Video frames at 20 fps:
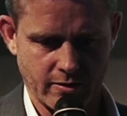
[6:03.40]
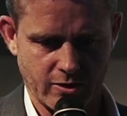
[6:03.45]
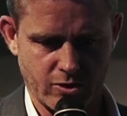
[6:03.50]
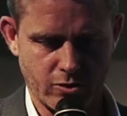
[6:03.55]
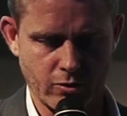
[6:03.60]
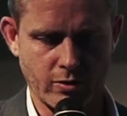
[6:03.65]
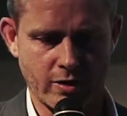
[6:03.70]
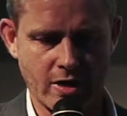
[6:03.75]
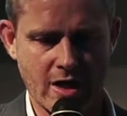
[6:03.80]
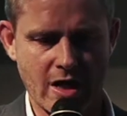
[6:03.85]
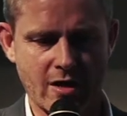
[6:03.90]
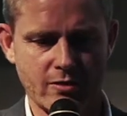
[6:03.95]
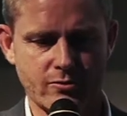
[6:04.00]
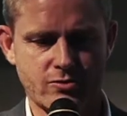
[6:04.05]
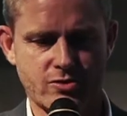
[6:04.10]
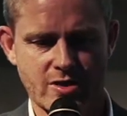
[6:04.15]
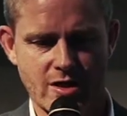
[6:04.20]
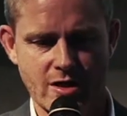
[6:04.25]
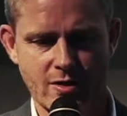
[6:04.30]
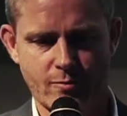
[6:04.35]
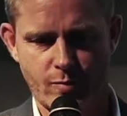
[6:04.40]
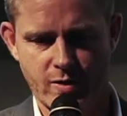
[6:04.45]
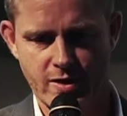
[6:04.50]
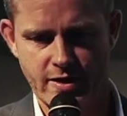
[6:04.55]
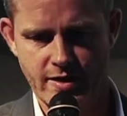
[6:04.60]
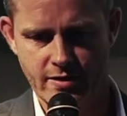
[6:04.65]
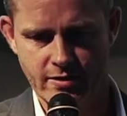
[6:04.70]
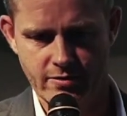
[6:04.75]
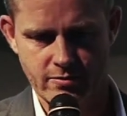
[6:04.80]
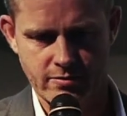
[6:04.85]
to an outside
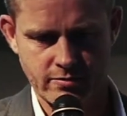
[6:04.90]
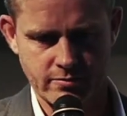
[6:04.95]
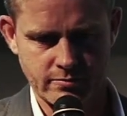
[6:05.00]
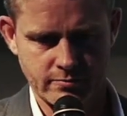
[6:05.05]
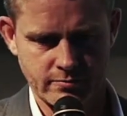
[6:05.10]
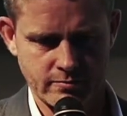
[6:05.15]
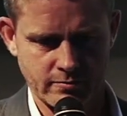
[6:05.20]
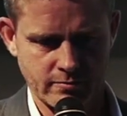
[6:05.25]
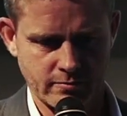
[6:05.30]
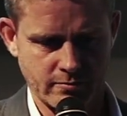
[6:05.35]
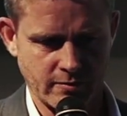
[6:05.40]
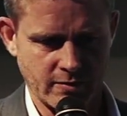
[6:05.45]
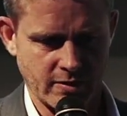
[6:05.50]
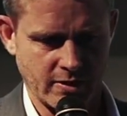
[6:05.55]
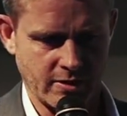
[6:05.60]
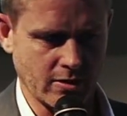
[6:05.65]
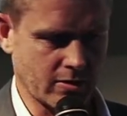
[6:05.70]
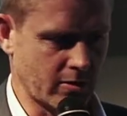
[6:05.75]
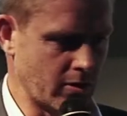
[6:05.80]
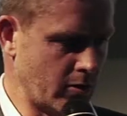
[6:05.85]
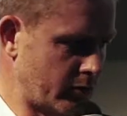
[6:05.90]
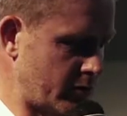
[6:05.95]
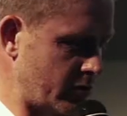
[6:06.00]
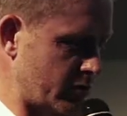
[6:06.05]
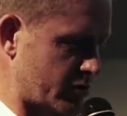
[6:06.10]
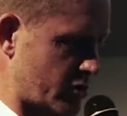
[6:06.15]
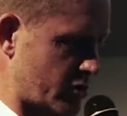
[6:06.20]
player. You go to a